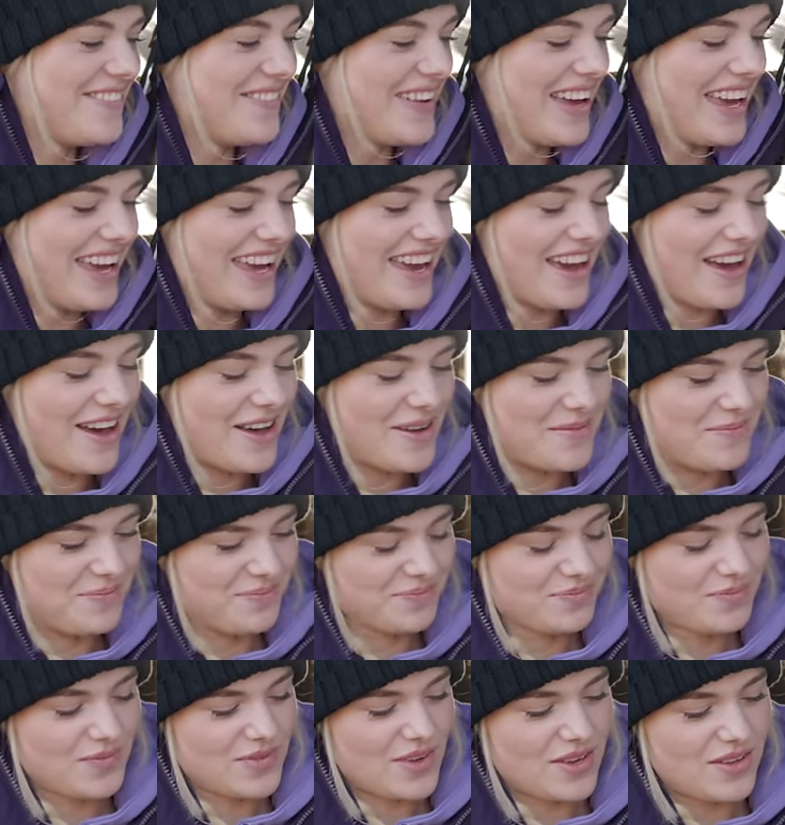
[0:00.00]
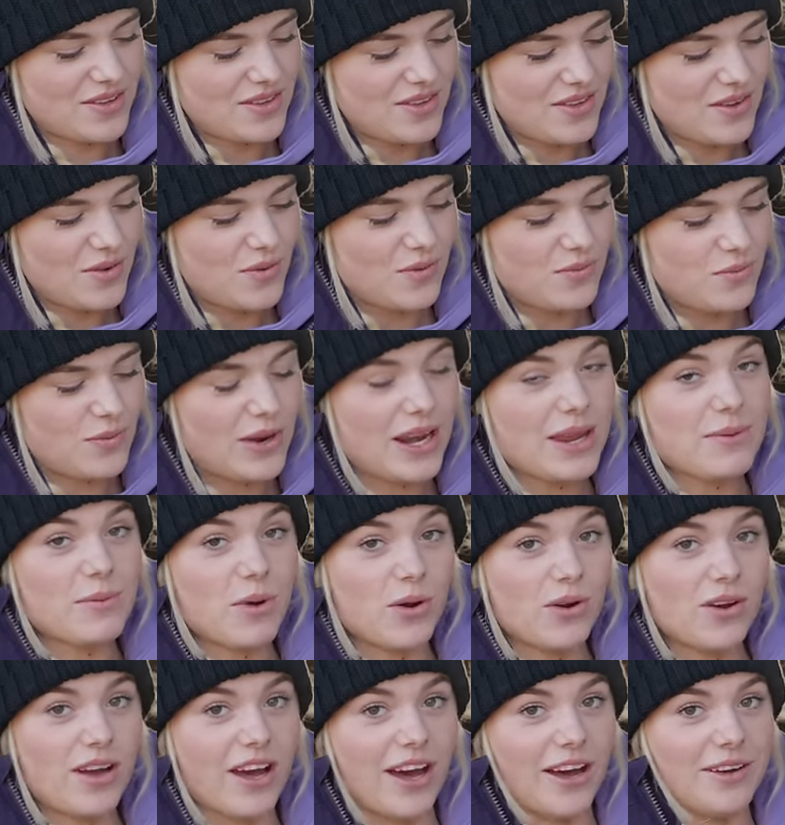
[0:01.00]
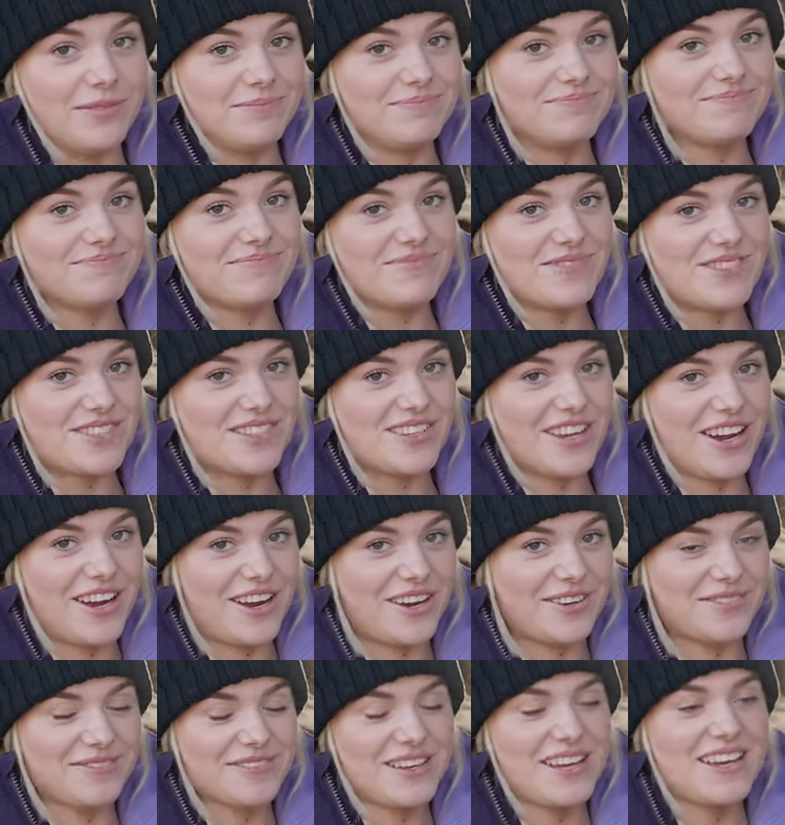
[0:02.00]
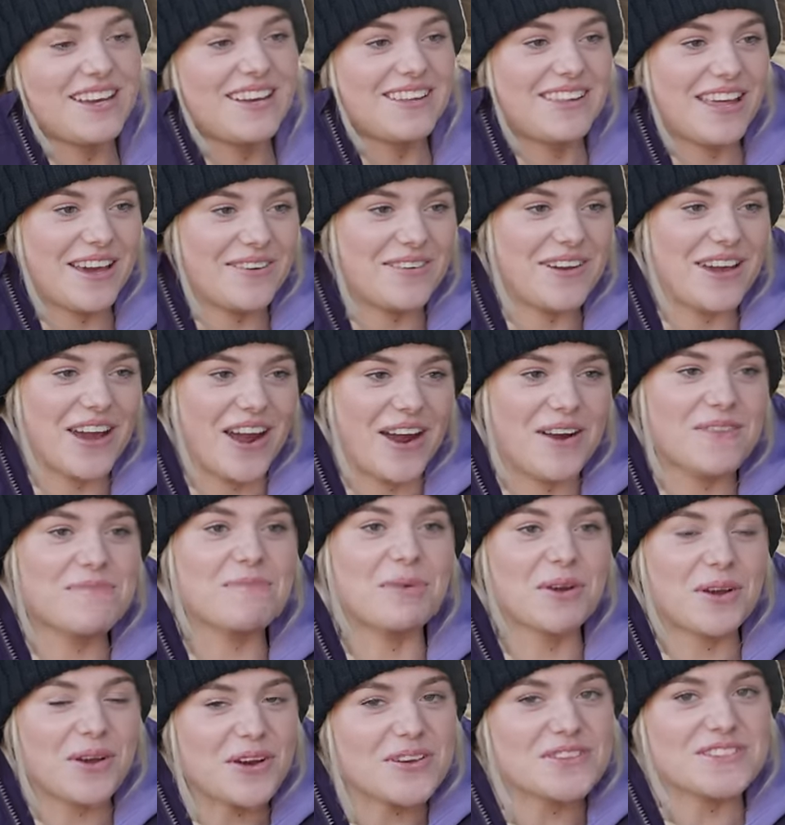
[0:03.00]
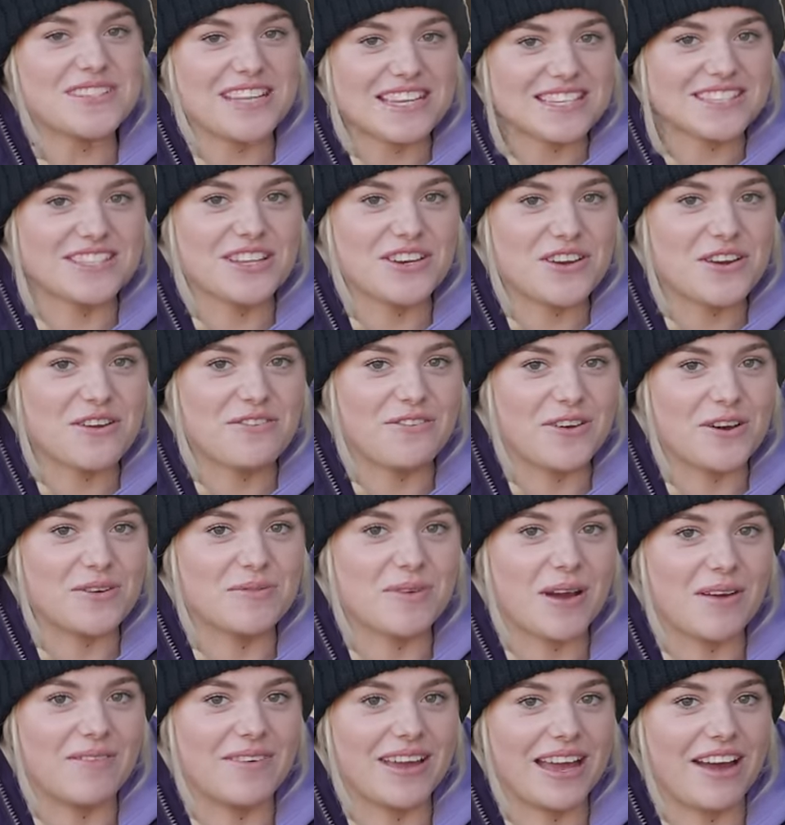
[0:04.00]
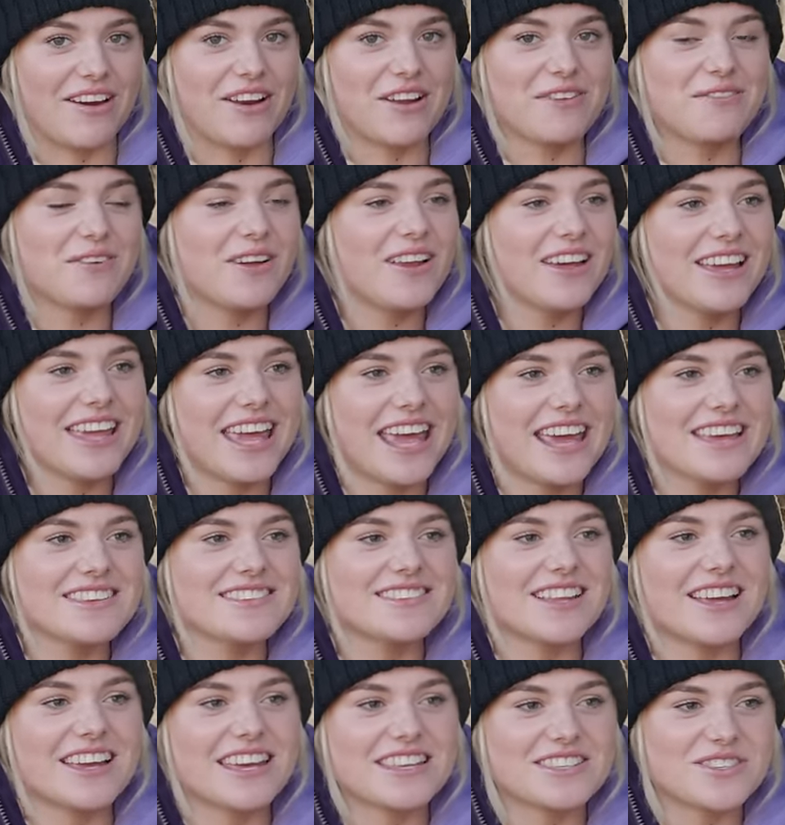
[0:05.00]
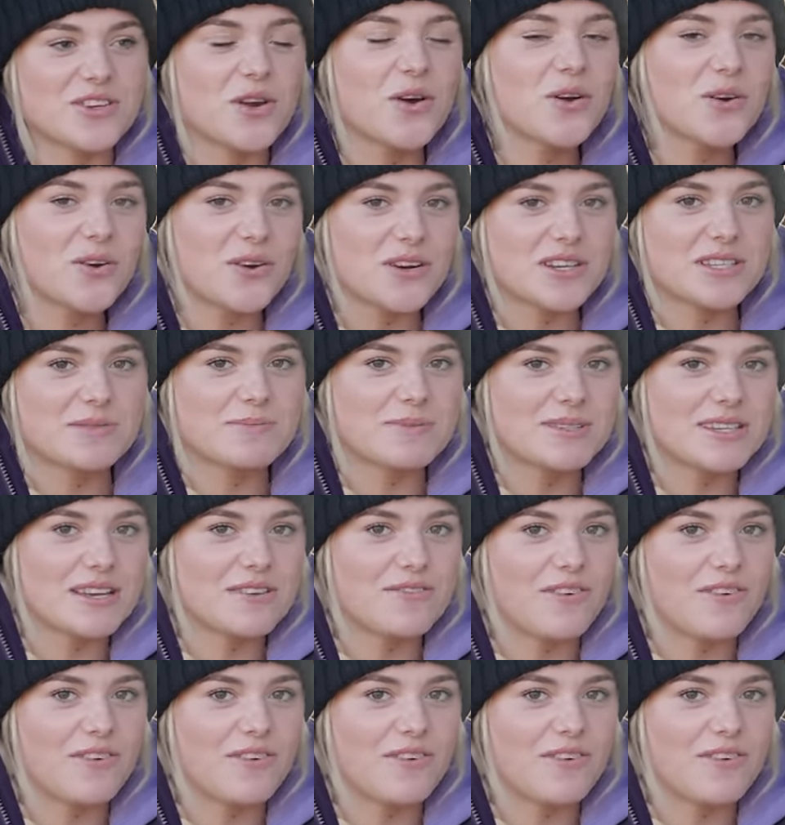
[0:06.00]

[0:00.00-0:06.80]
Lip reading: to be Willy Wonka. So there we go. Because there's the new film coming out. And I feel like it is like, it's not a Christmassy